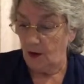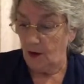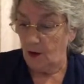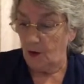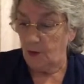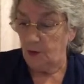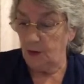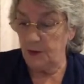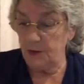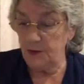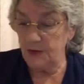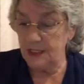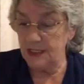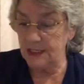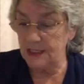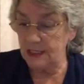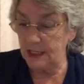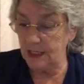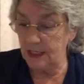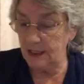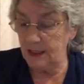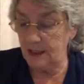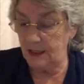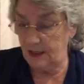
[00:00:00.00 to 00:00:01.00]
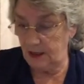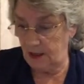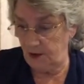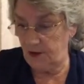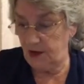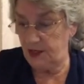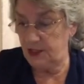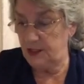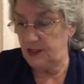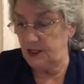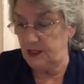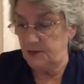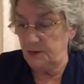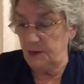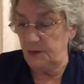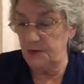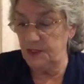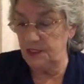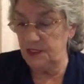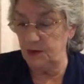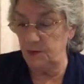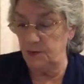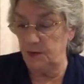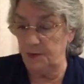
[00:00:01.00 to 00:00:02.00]
When we see, Haresh says, when we
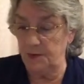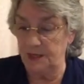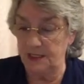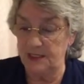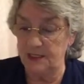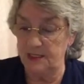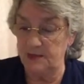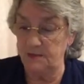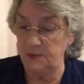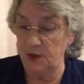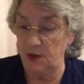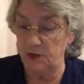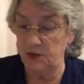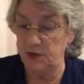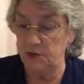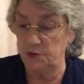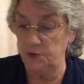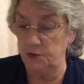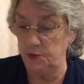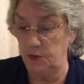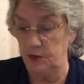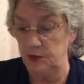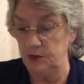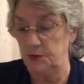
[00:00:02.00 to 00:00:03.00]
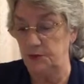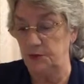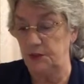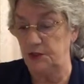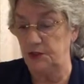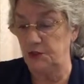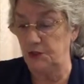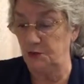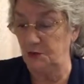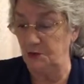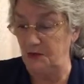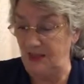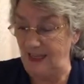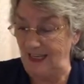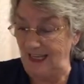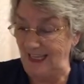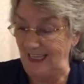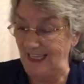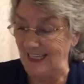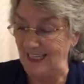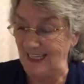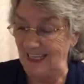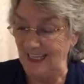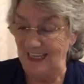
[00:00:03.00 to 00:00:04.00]
see what matters most, what do we do with
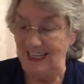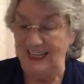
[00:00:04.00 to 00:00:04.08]
it?